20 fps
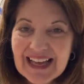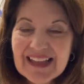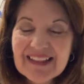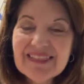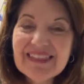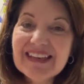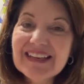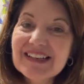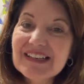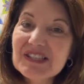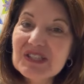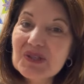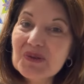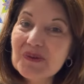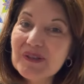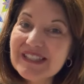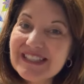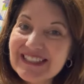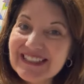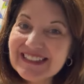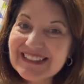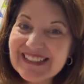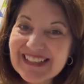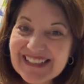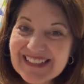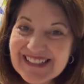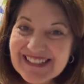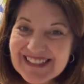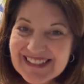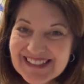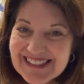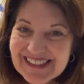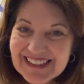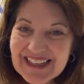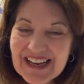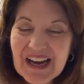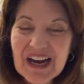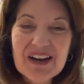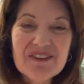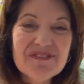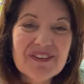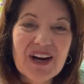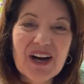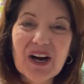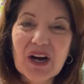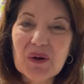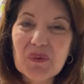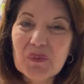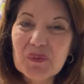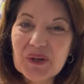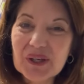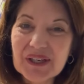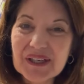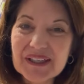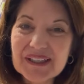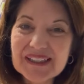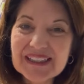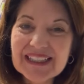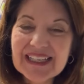the exquisiteness of our work